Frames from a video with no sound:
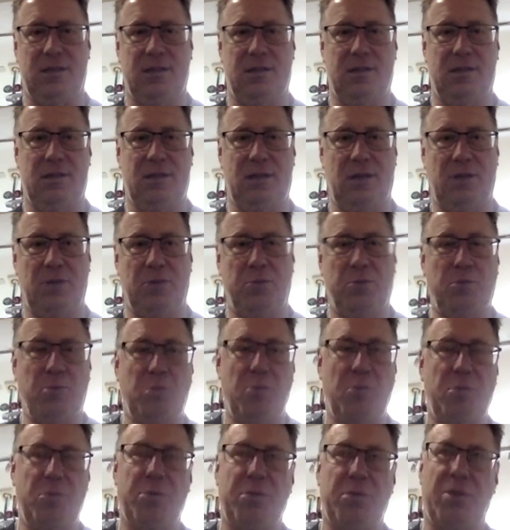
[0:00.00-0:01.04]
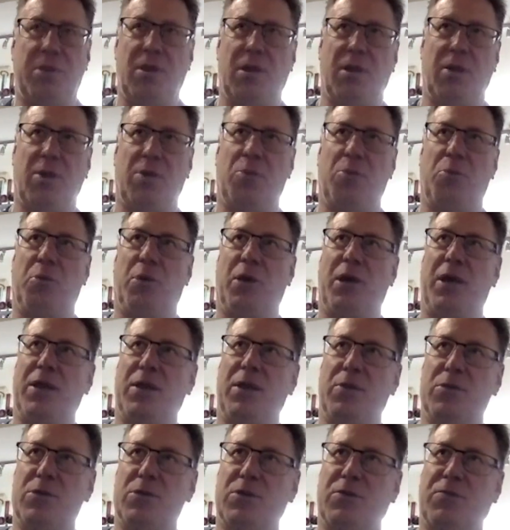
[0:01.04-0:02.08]
So
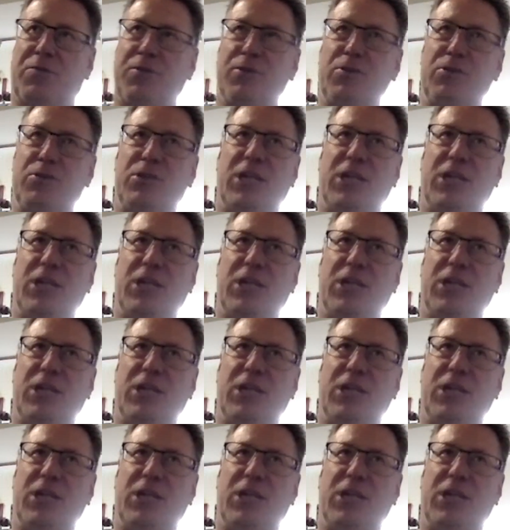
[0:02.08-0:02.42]
there was a few